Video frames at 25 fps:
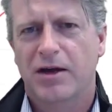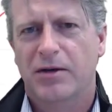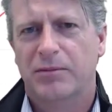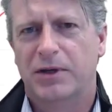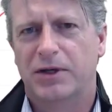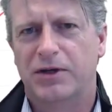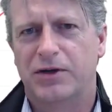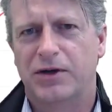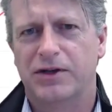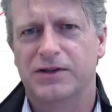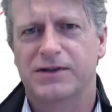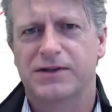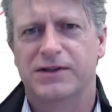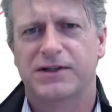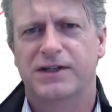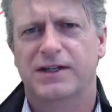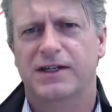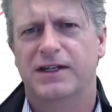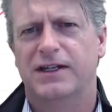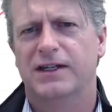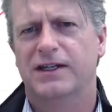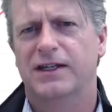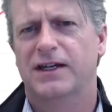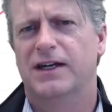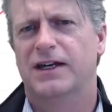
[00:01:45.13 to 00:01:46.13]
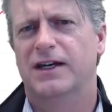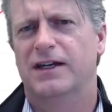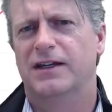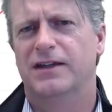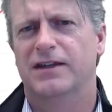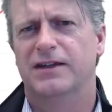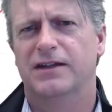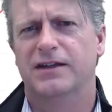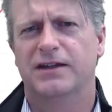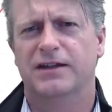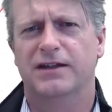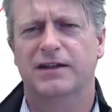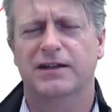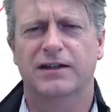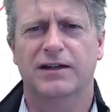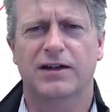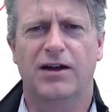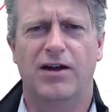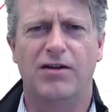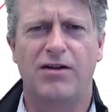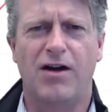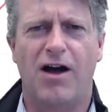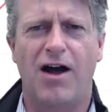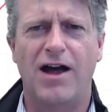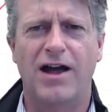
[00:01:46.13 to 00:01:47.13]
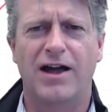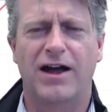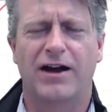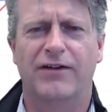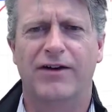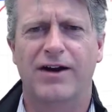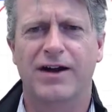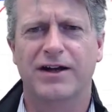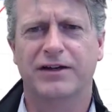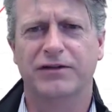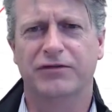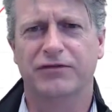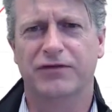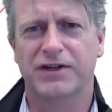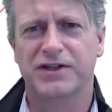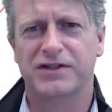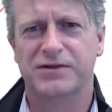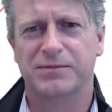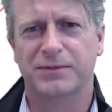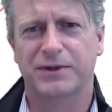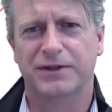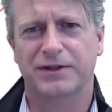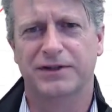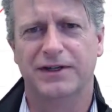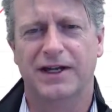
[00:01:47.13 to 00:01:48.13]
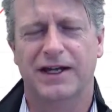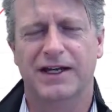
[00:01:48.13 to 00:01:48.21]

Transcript: because the IRA investment,